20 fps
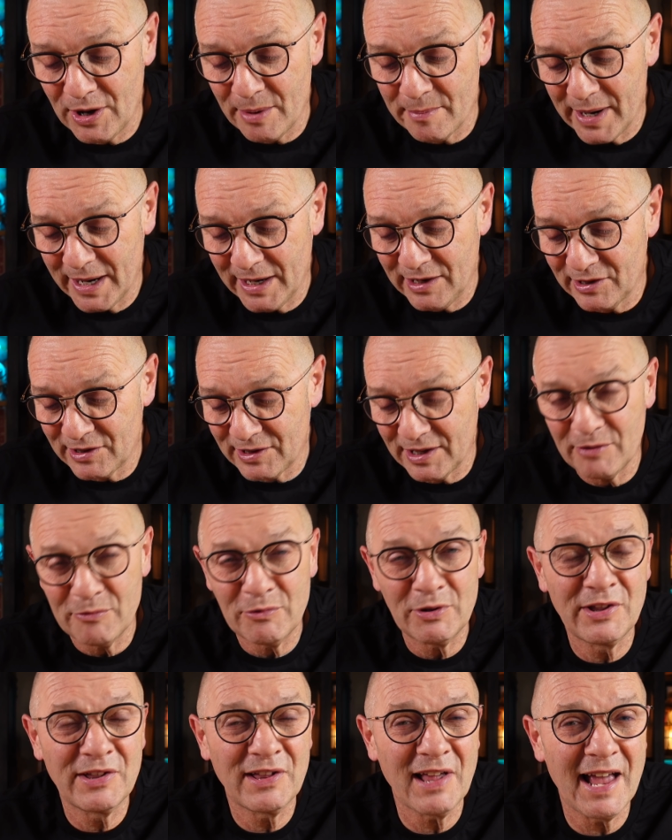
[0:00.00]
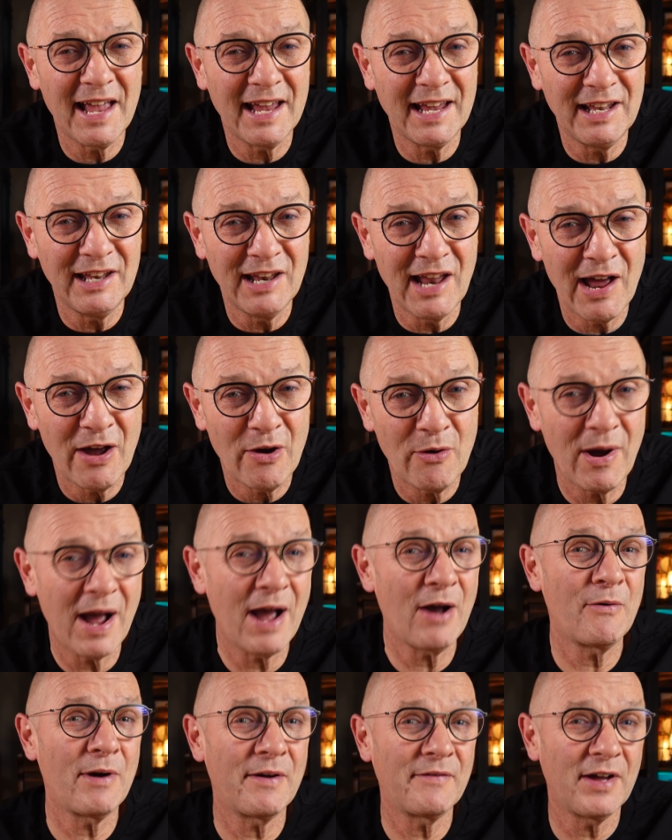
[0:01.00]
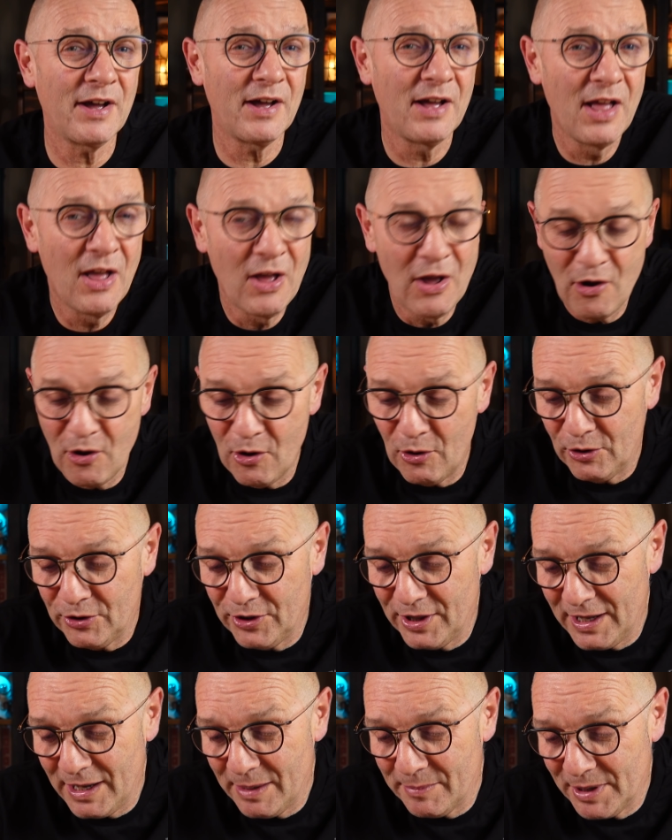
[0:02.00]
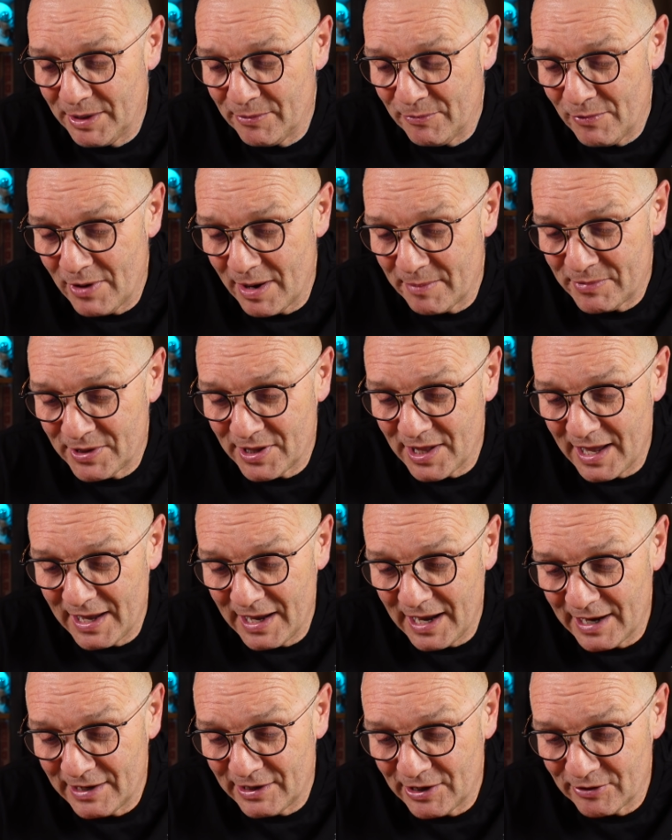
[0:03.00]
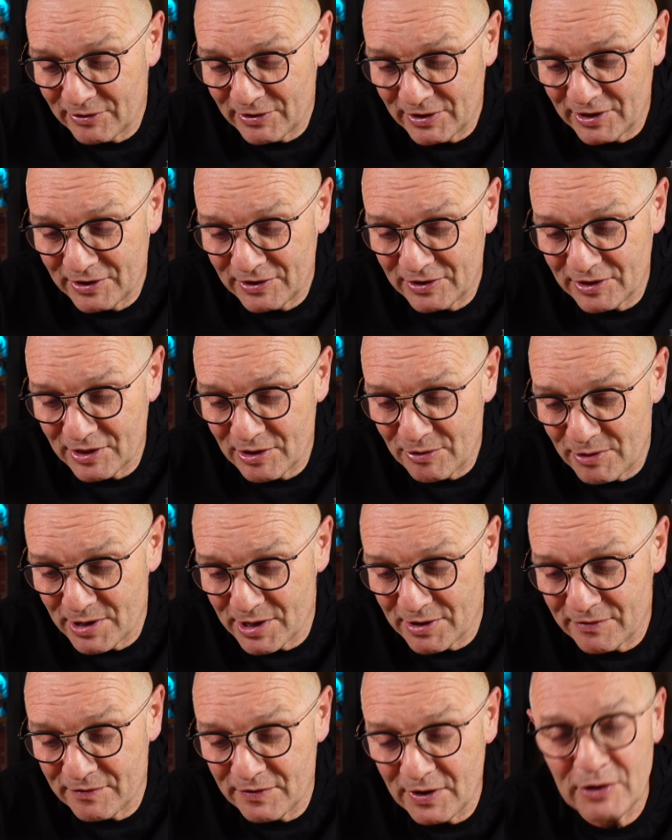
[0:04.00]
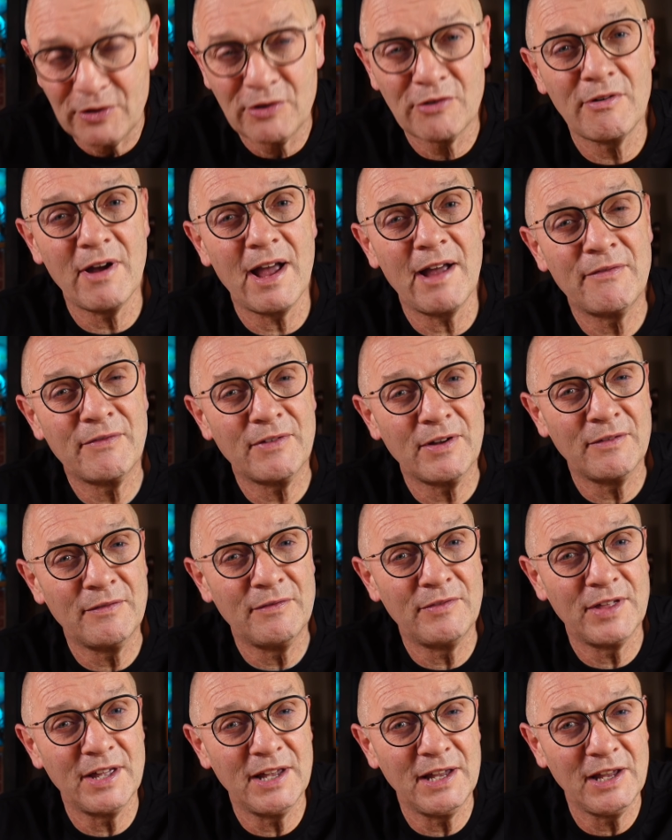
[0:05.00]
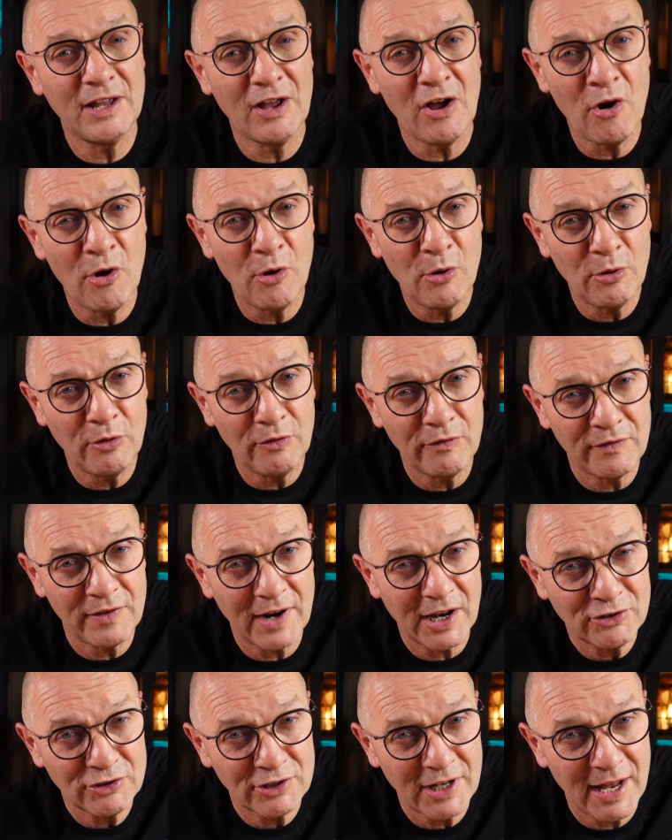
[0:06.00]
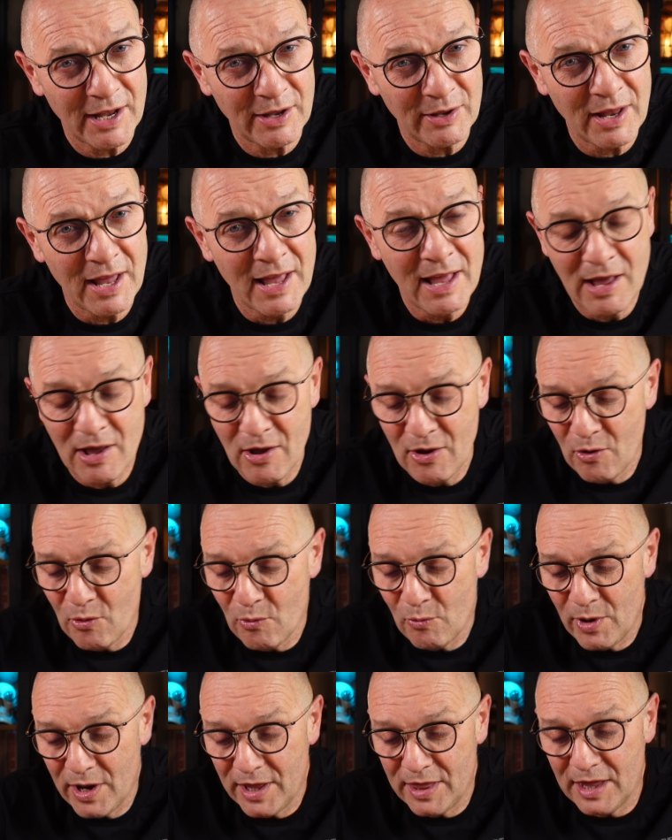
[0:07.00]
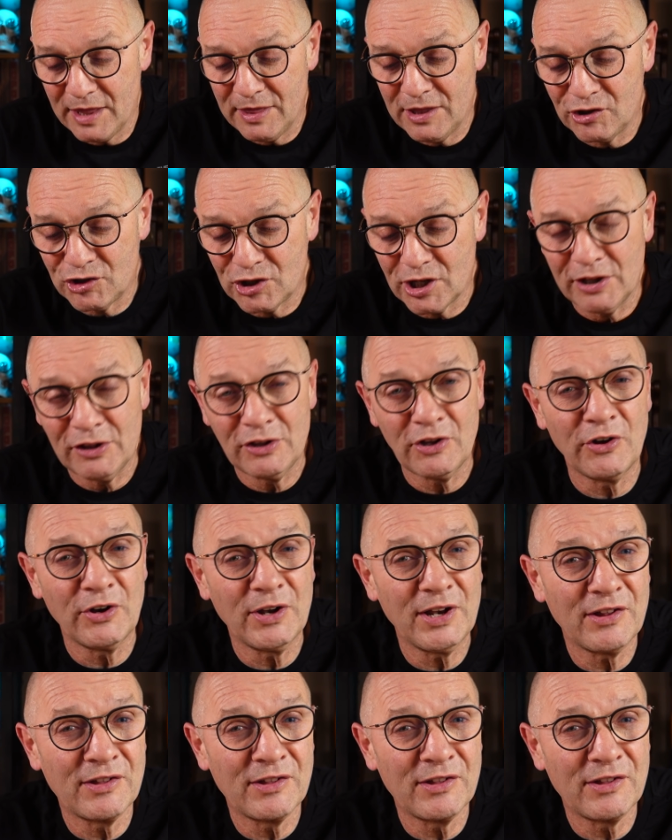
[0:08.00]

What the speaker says: and my instinct would say no. However, on the Imalent website I noticed there is a photograph of the whole flashlight with the shield on it